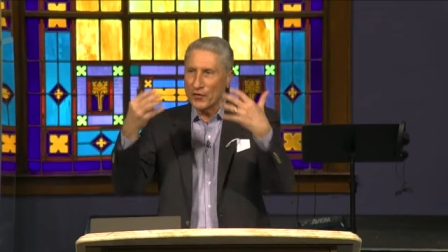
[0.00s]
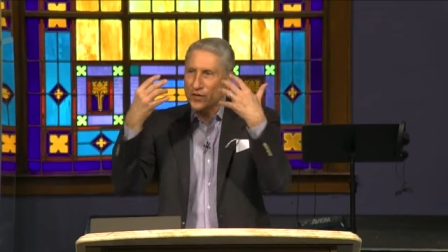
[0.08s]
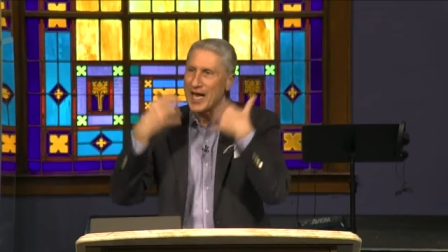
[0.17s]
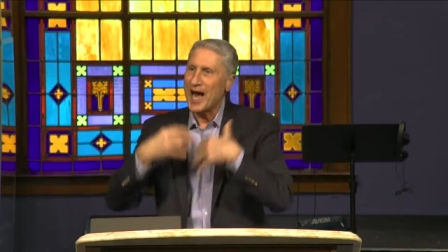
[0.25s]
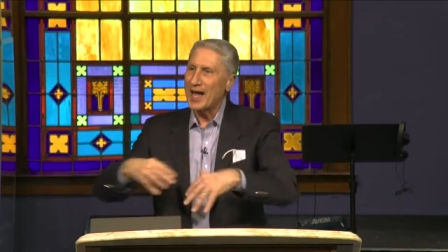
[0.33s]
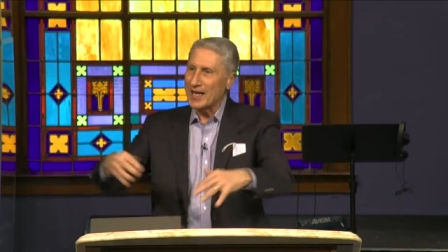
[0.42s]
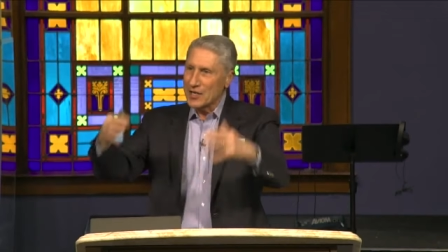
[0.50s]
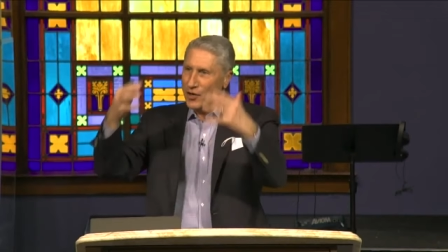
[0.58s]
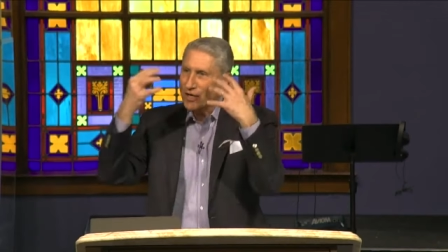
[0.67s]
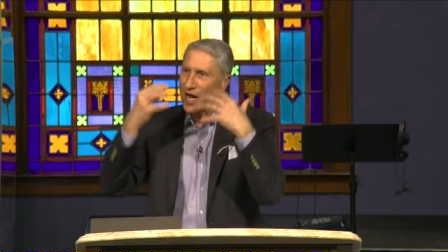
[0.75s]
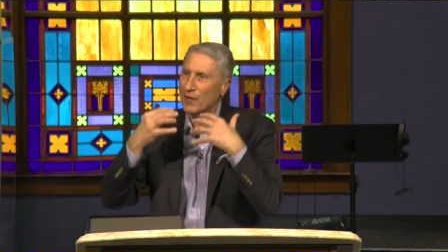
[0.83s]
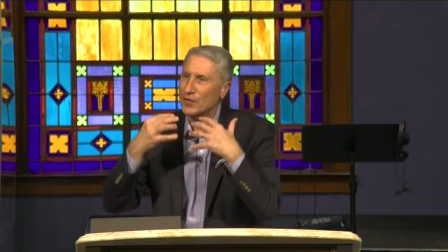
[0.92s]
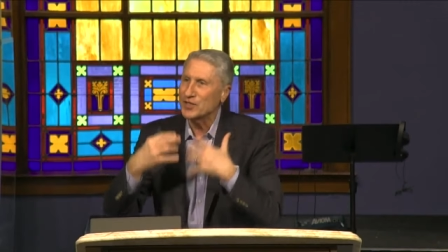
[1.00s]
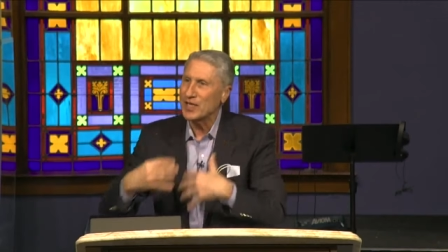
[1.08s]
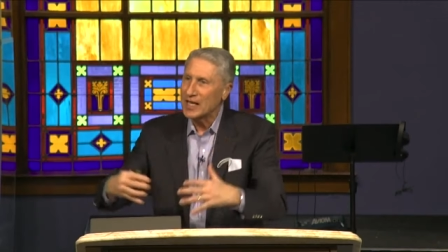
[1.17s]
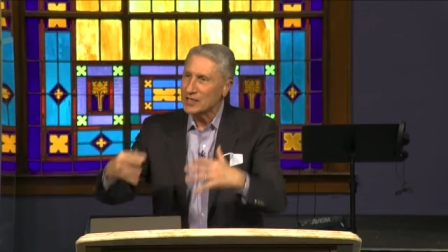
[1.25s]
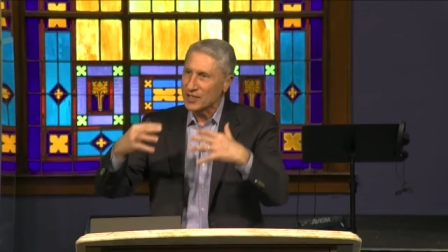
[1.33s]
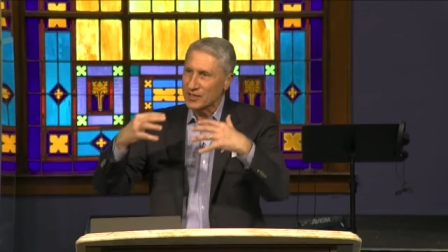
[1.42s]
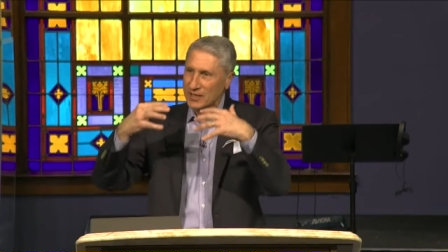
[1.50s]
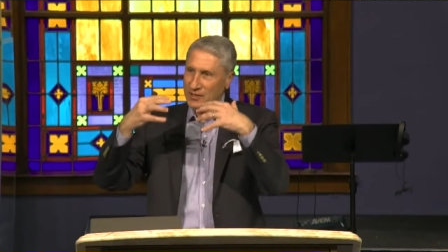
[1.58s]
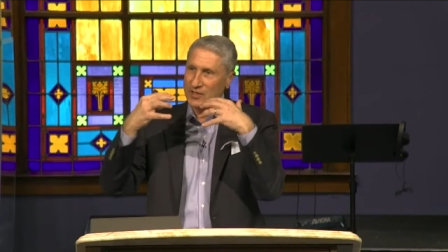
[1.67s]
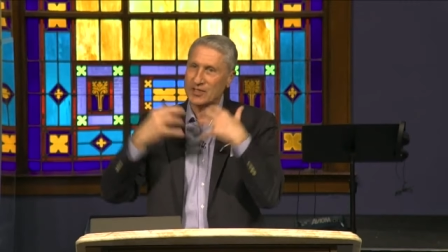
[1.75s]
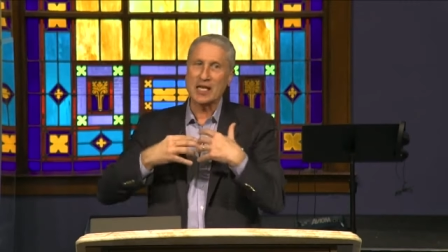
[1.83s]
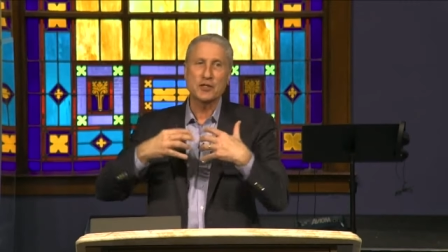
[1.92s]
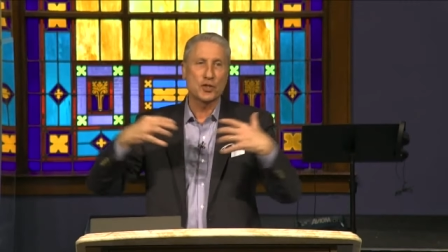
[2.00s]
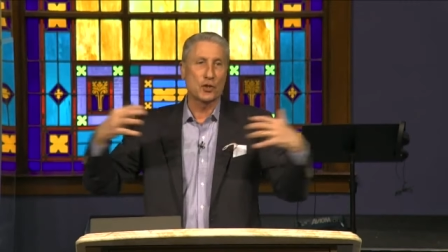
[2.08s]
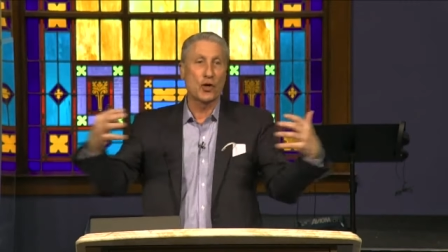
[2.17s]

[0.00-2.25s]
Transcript: of God in your conversations is essential,